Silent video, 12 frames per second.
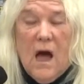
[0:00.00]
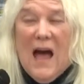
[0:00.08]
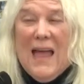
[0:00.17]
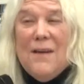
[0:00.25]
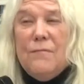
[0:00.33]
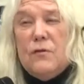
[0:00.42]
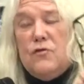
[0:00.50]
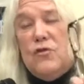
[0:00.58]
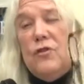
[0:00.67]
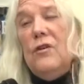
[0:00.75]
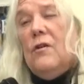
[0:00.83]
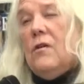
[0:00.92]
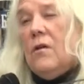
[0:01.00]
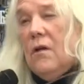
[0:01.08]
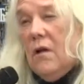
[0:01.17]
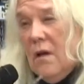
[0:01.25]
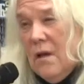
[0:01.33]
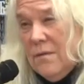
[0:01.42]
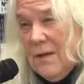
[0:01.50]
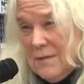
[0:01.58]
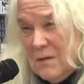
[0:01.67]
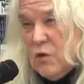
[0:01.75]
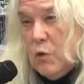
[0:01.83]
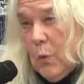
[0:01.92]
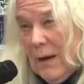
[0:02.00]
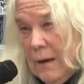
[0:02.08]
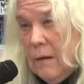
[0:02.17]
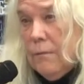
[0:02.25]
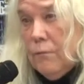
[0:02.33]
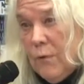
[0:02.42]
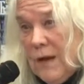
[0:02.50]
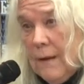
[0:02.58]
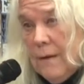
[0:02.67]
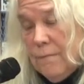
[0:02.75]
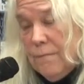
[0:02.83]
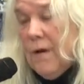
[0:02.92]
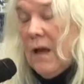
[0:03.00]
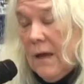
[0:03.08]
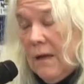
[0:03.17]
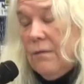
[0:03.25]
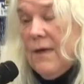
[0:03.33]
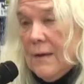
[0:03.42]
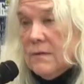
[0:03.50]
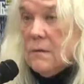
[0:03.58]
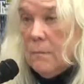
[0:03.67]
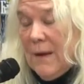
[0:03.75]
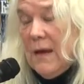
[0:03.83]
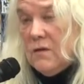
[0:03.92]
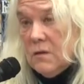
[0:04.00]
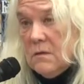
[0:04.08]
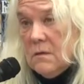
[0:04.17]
I have a journal that's 23,000 fucking pages.